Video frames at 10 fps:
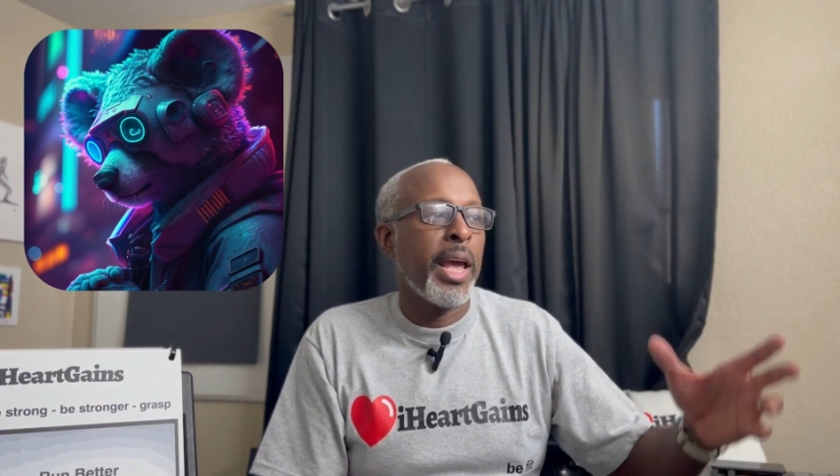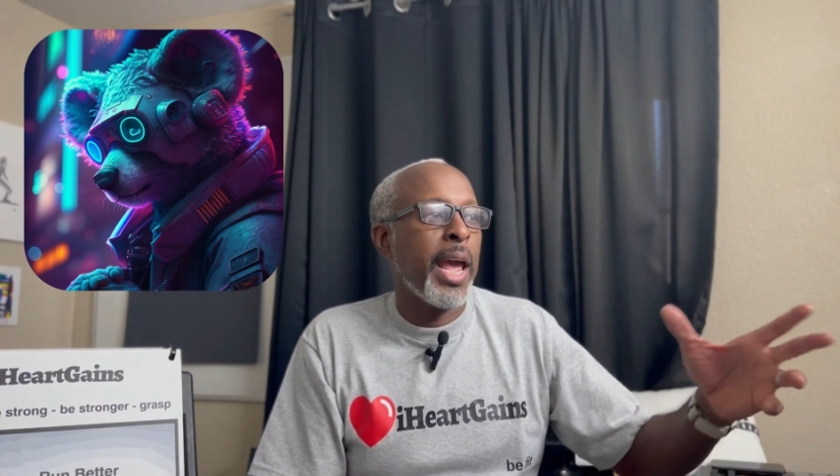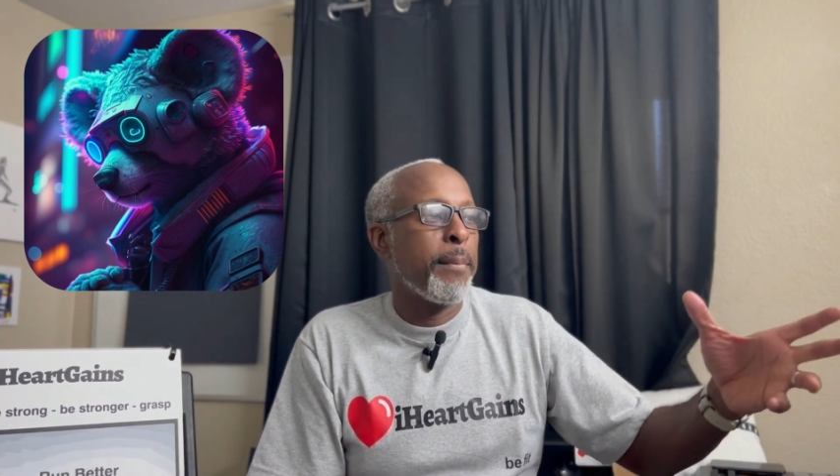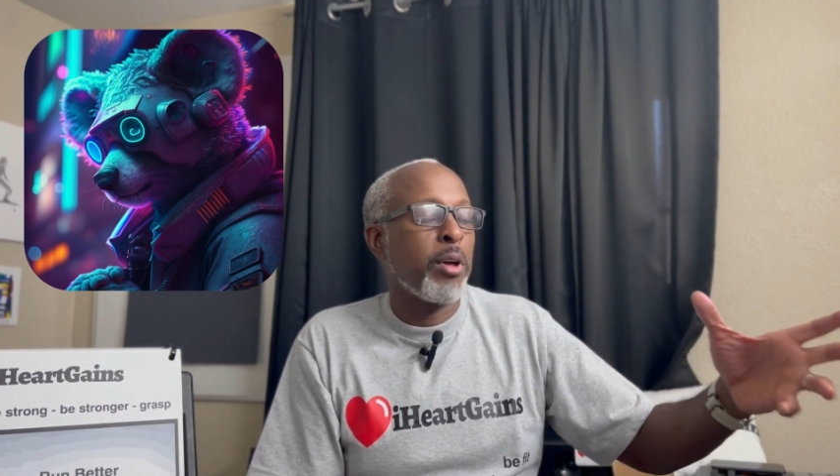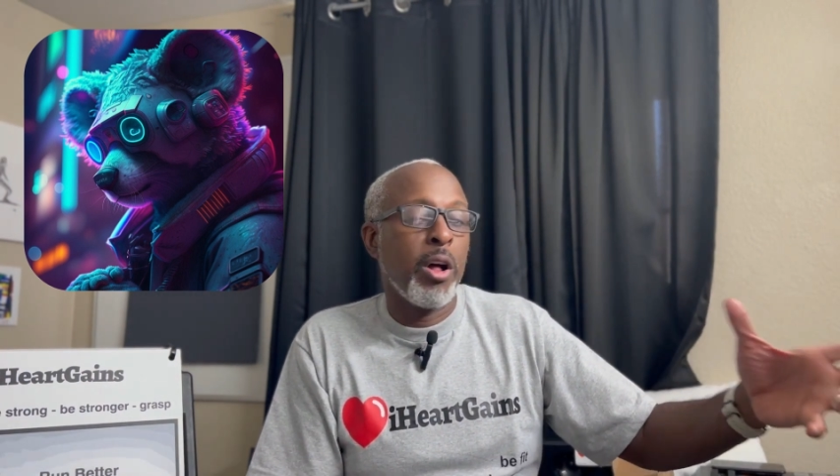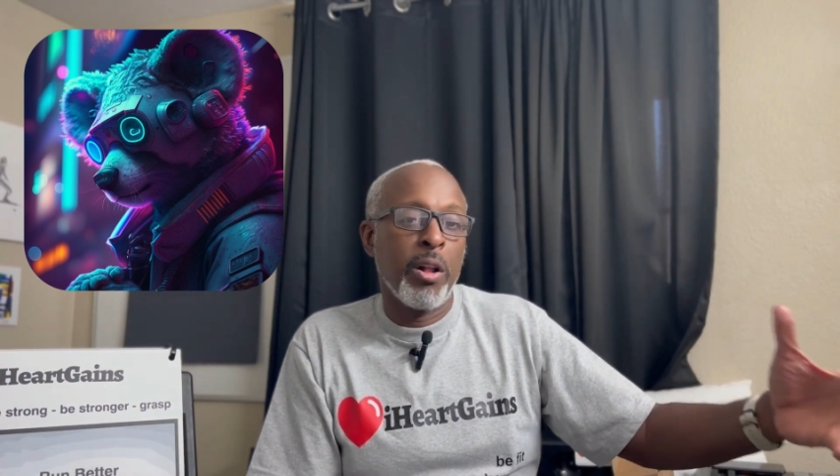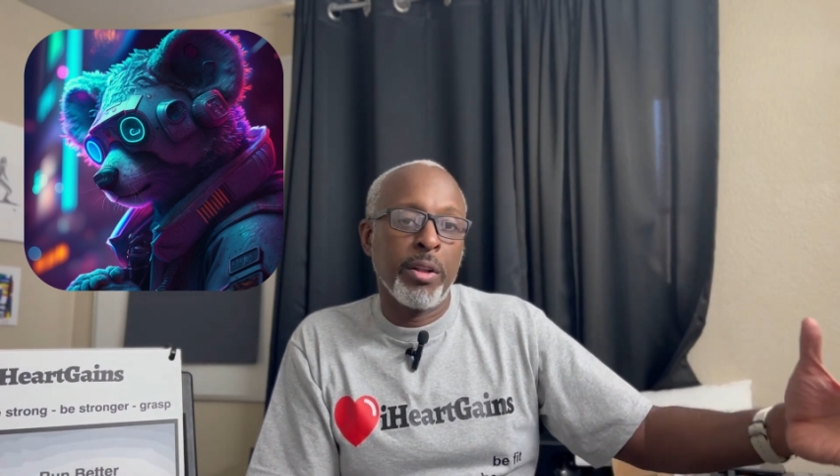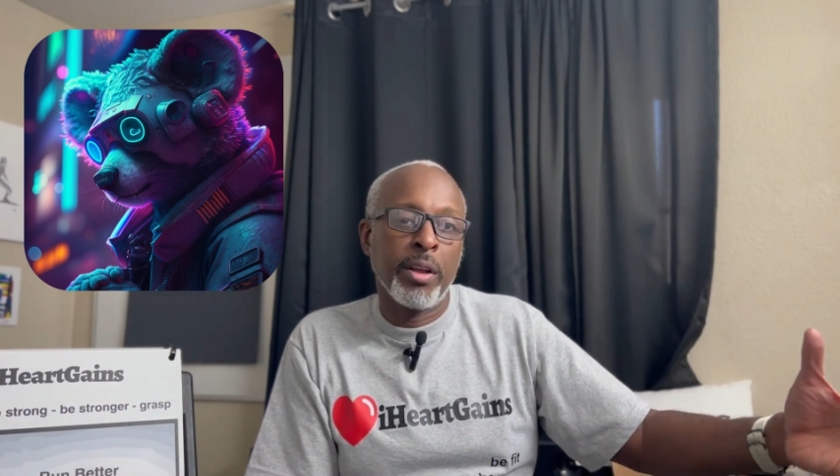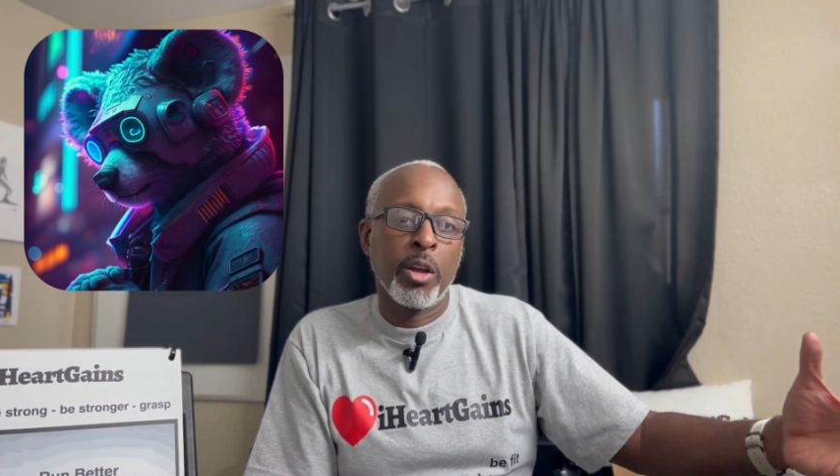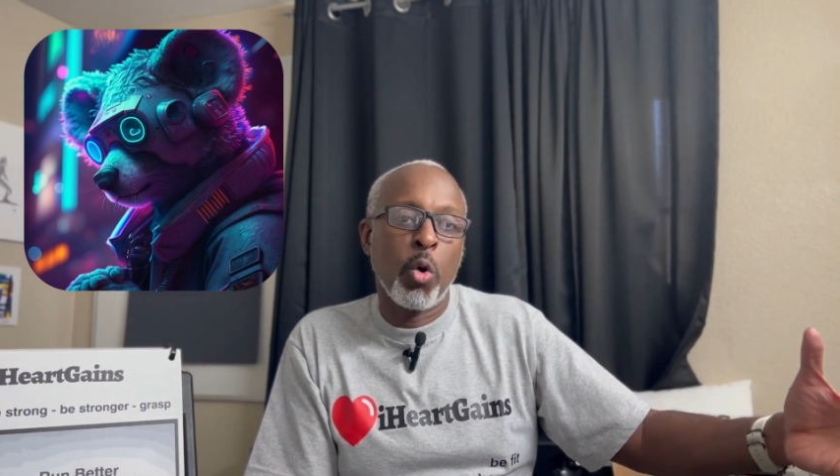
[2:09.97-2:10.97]
app
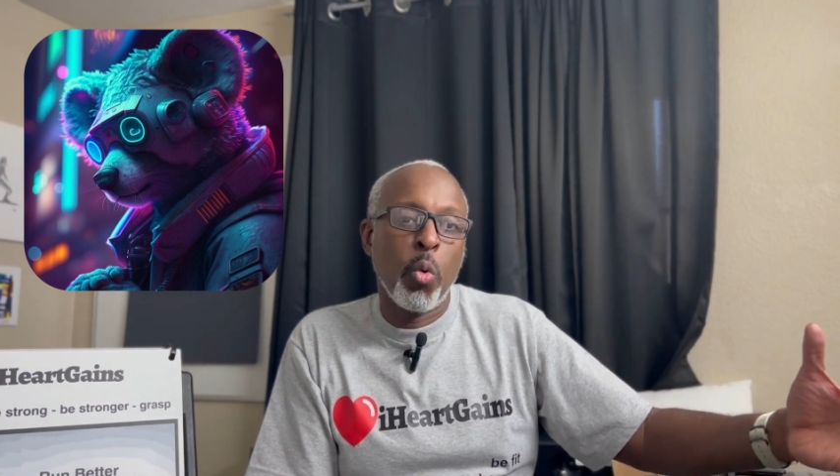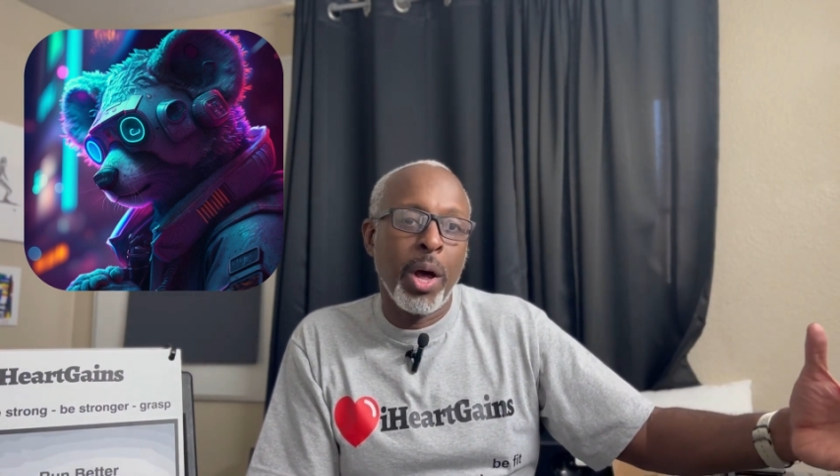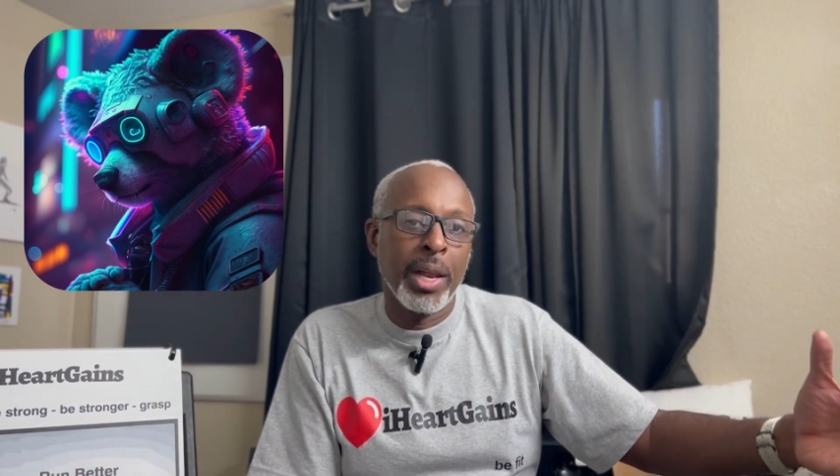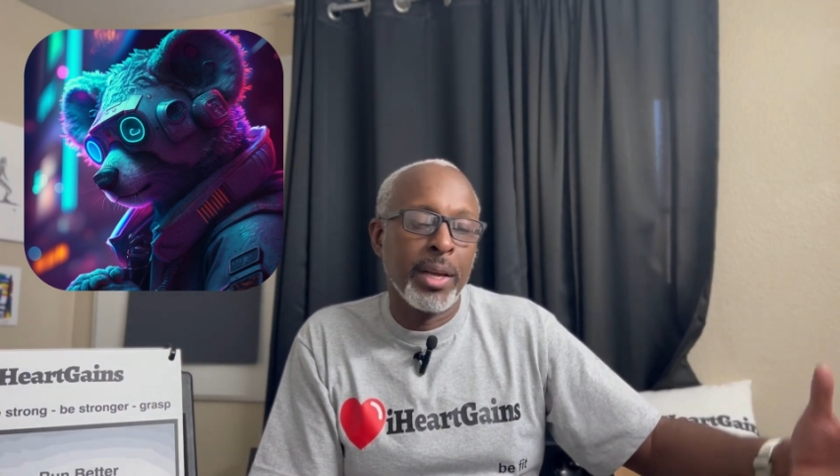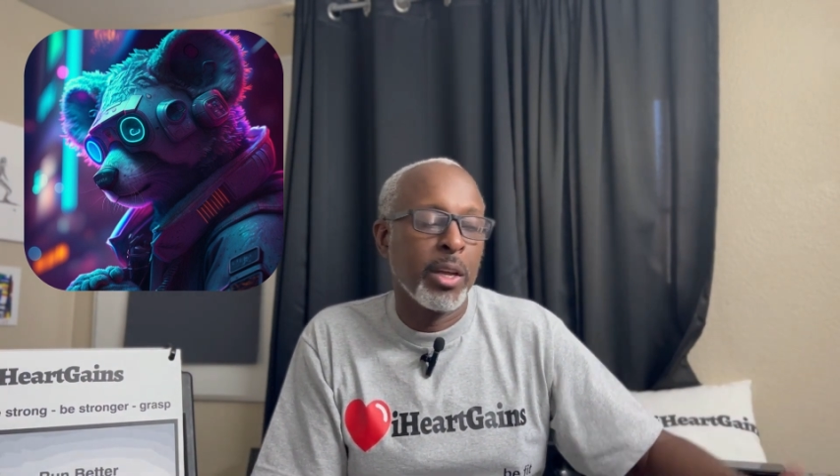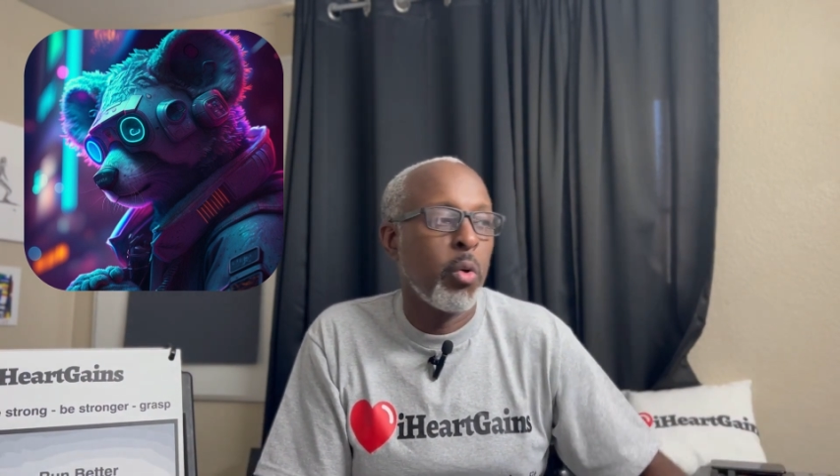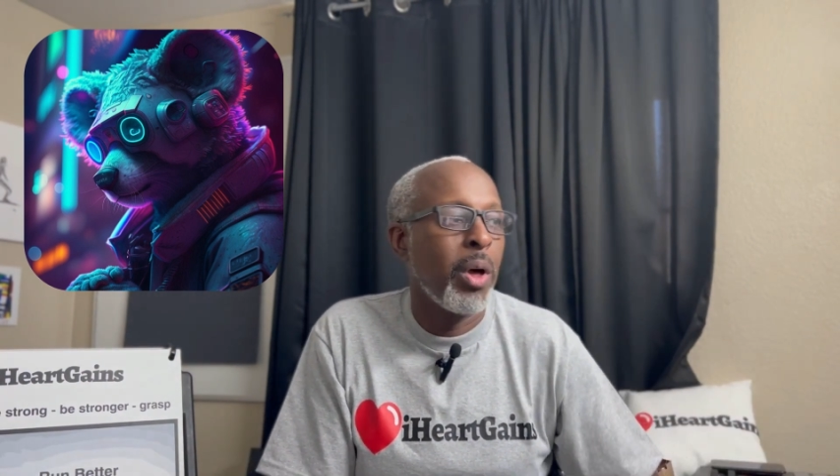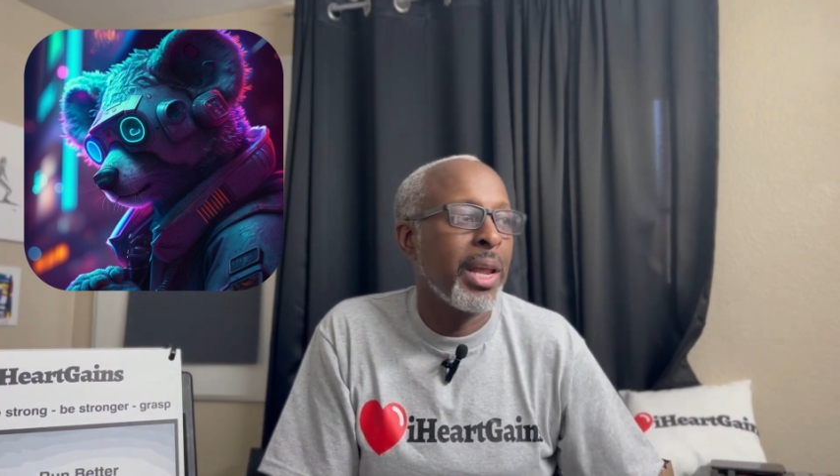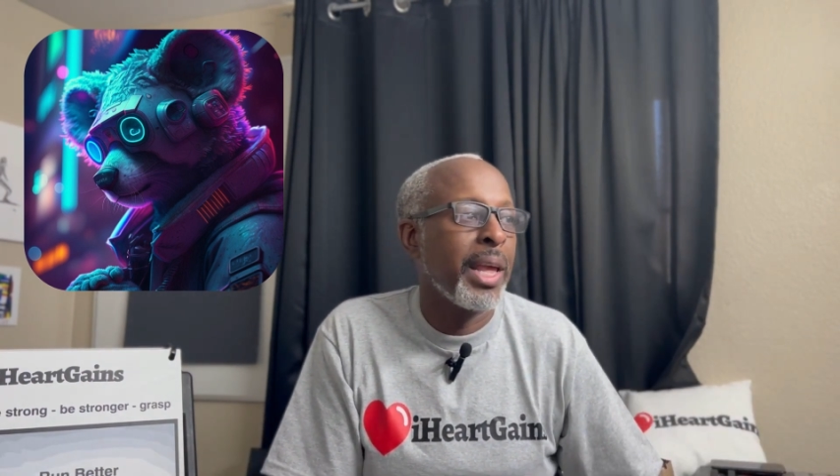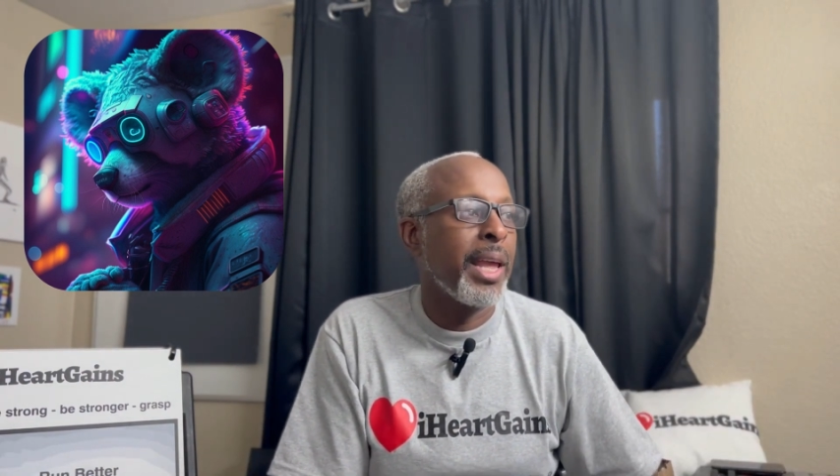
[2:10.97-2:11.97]
called Koala
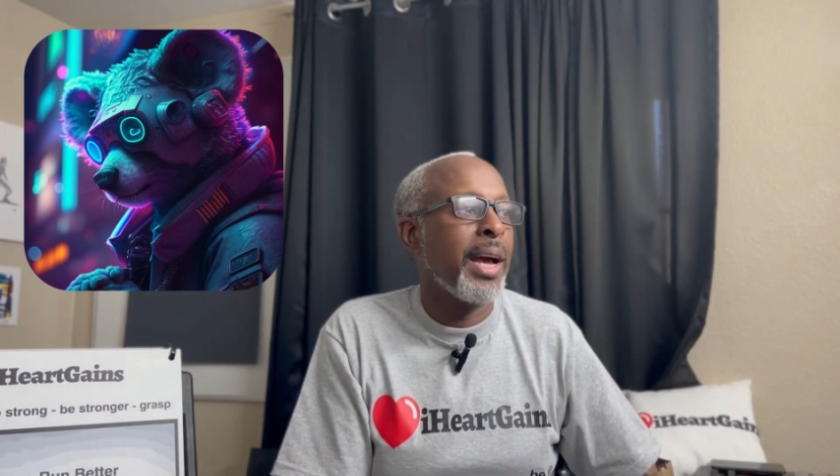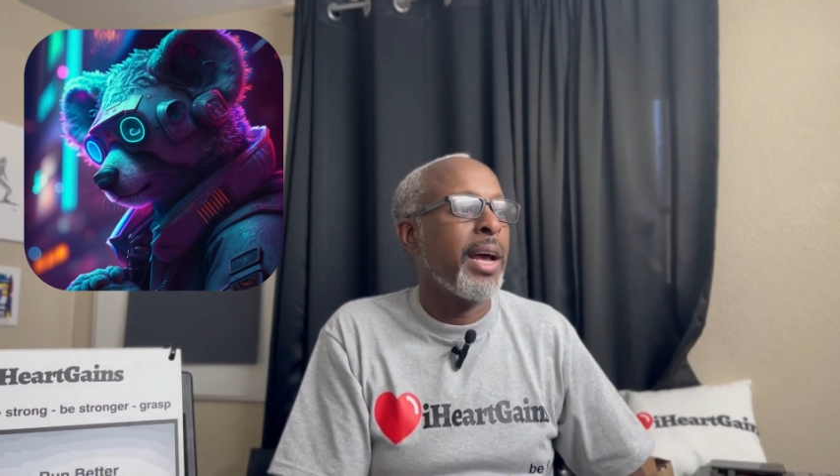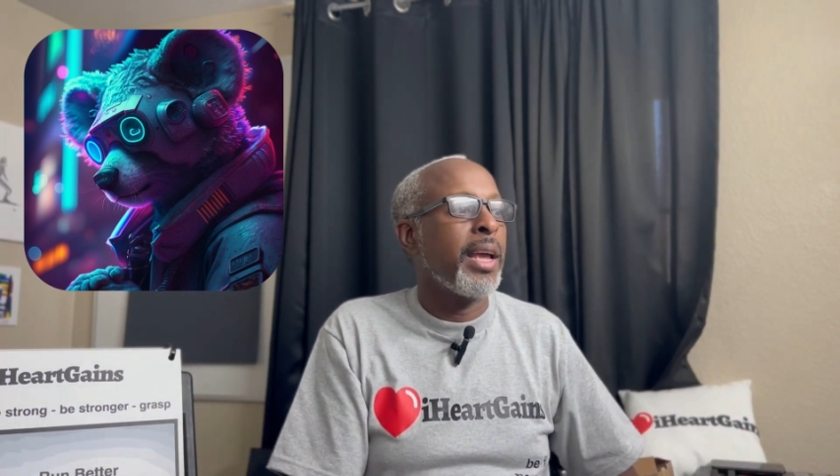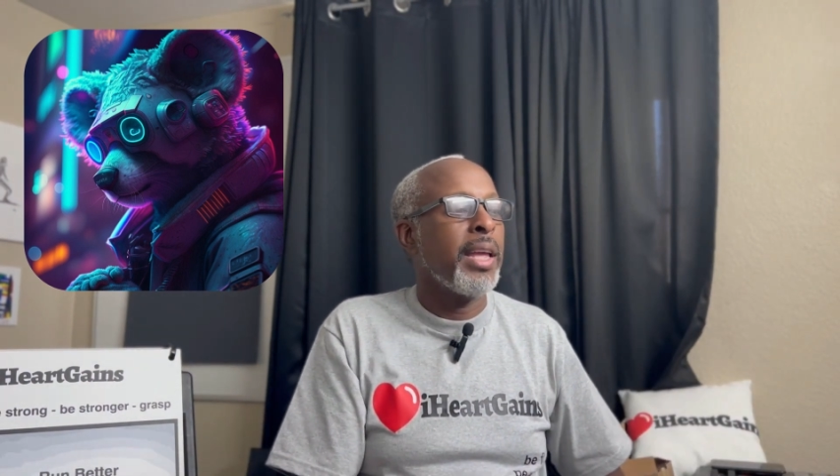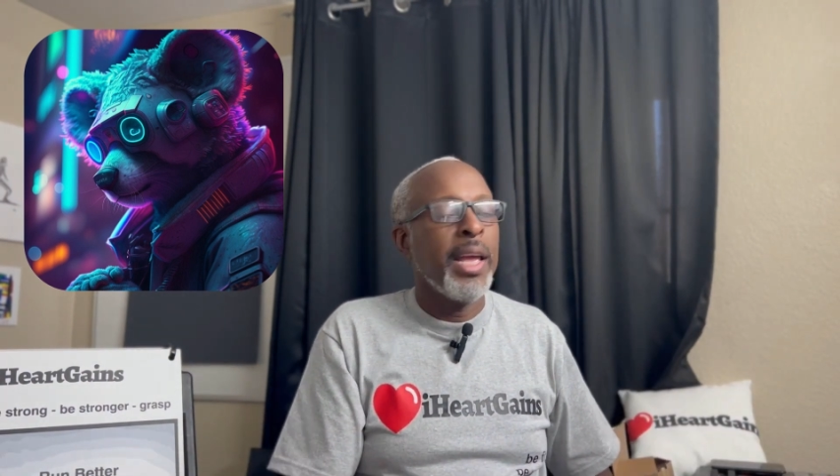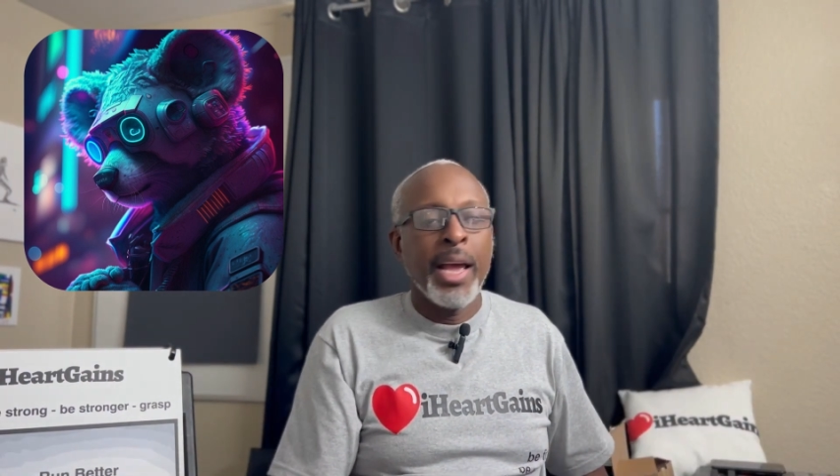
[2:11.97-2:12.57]
AI,